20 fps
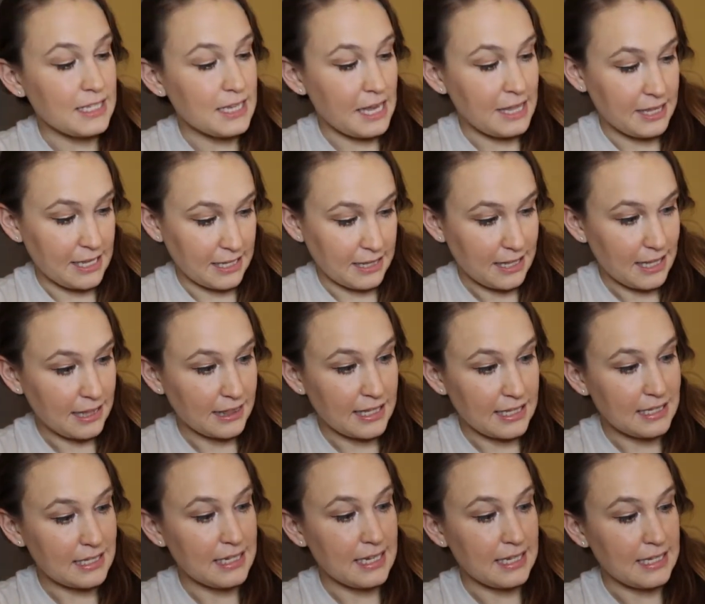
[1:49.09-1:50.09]
I think that
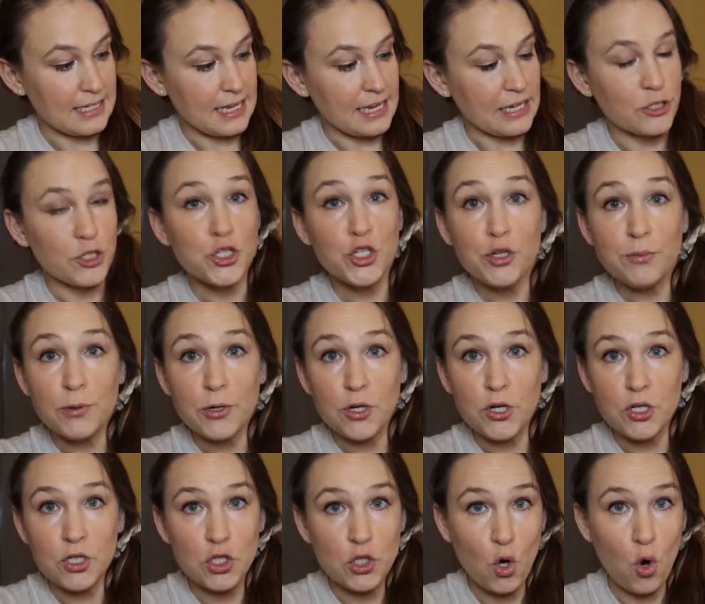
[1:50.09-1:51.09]
this is a super
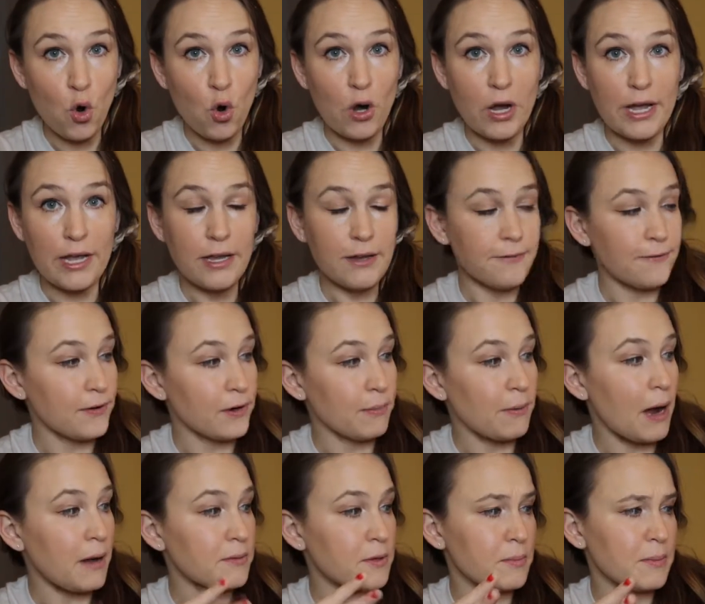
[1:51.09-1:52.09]
good toy for
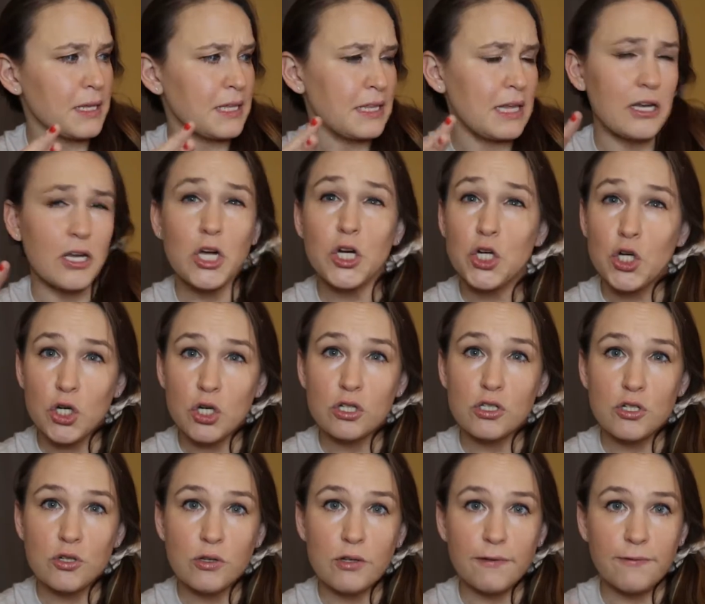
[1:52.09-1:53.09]
probably a girl
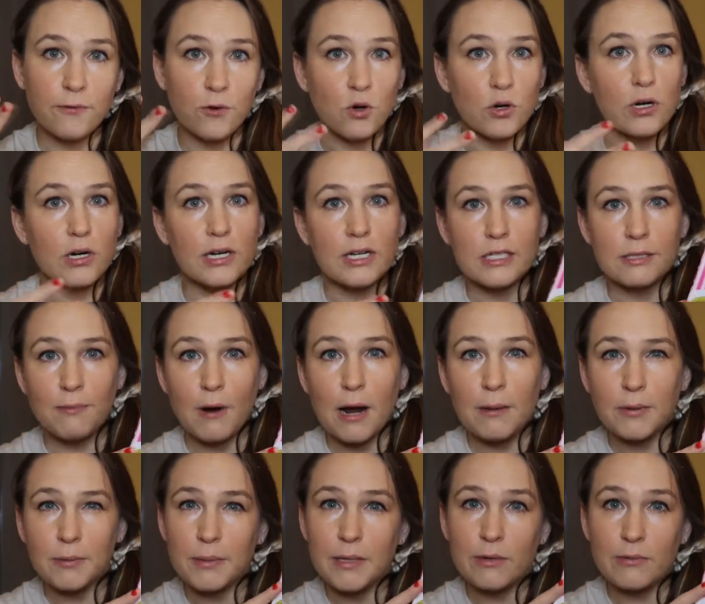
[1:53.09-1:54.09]
2 to 4 is
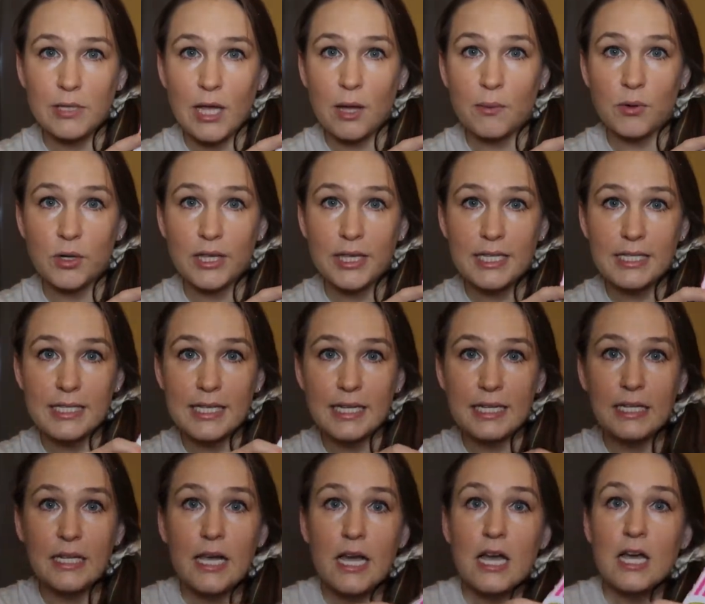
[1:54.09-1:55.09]
probably what I'll put this in.